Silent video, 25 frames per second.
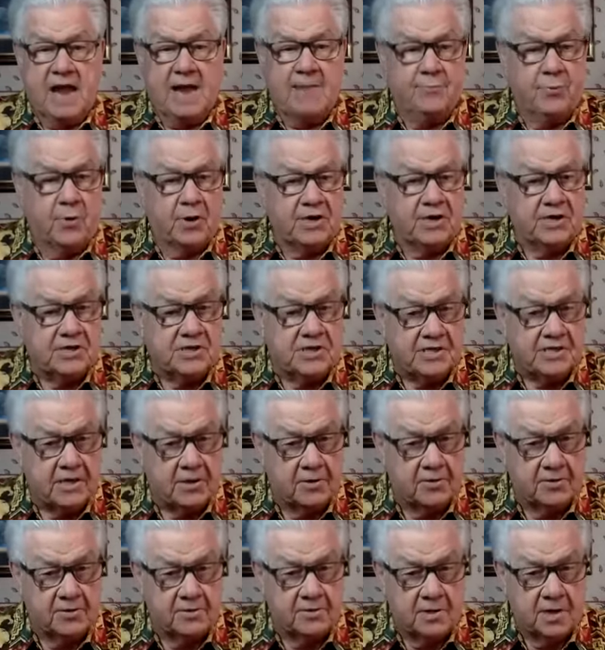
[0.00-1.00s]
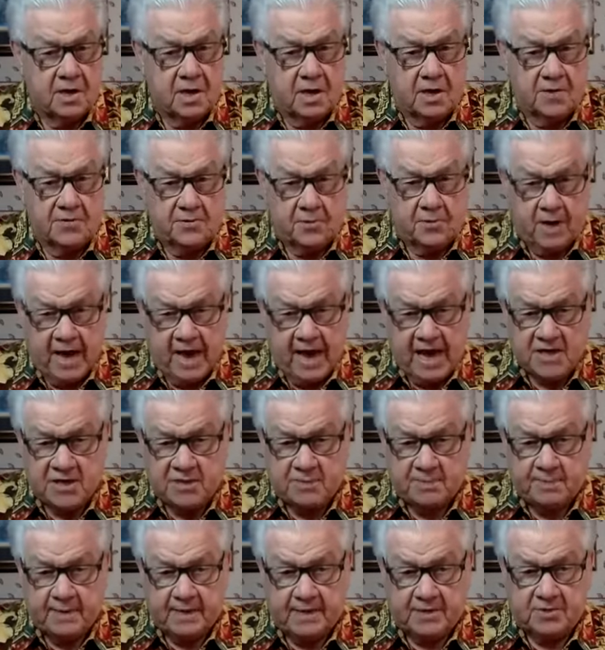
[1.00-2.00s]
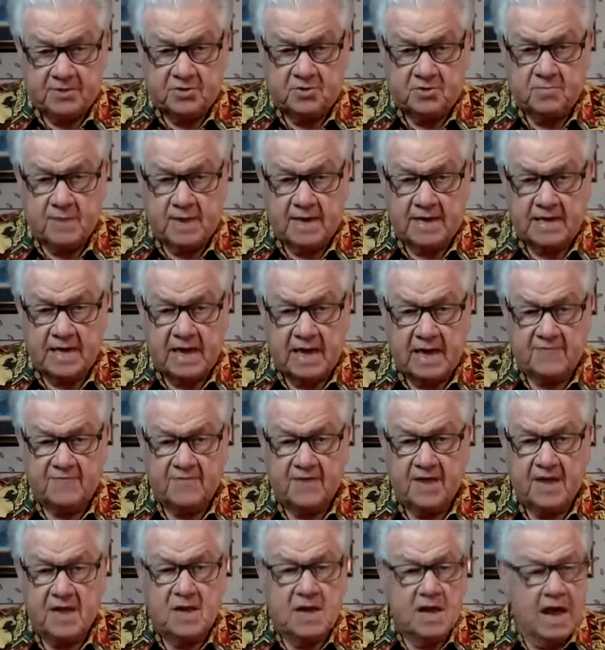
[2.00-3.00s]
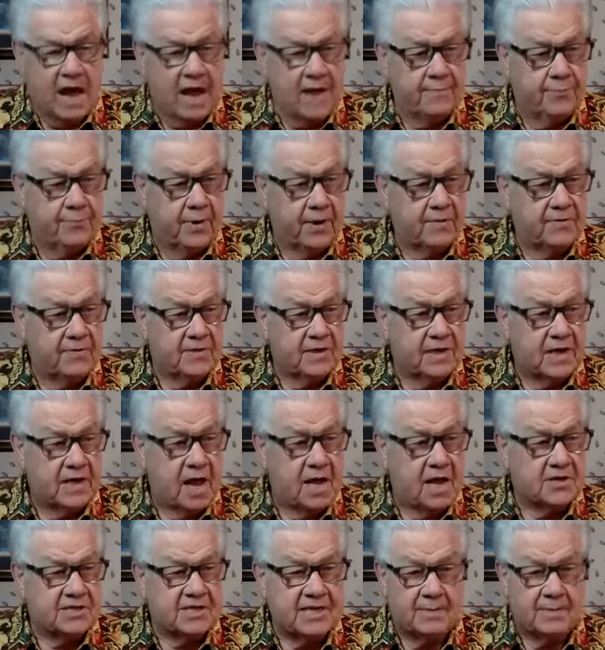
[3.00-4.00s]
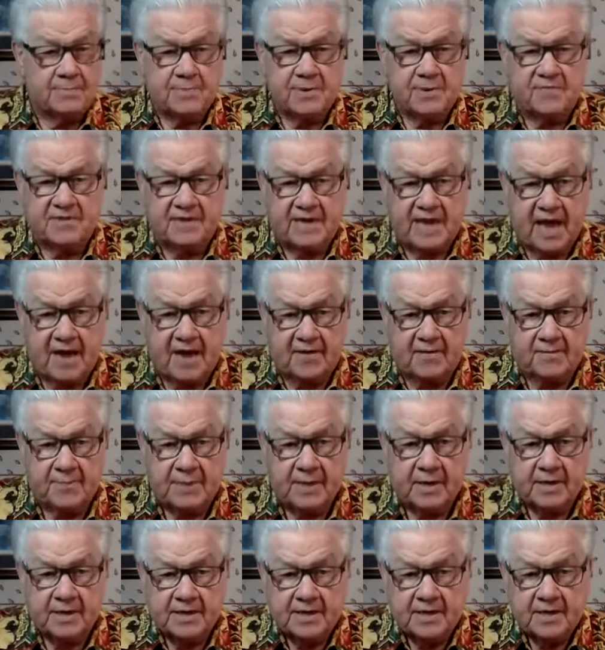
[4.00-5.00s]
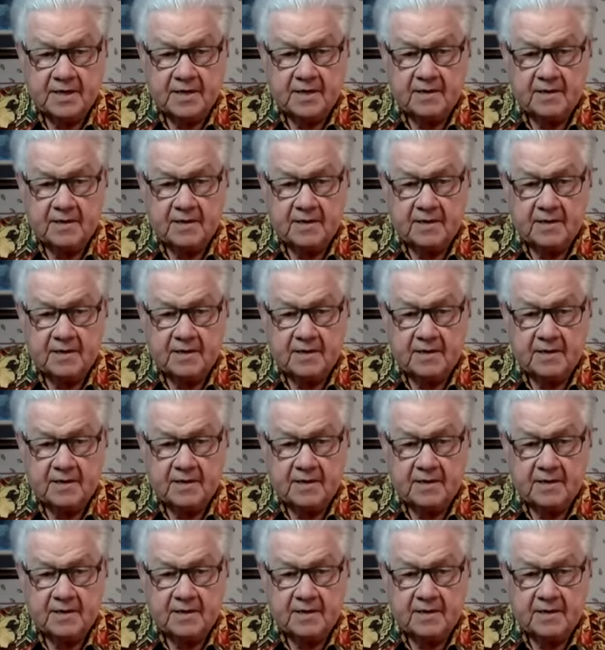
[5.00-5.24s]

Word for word: bring certain other aspects to my life. I bring the concept of accountability.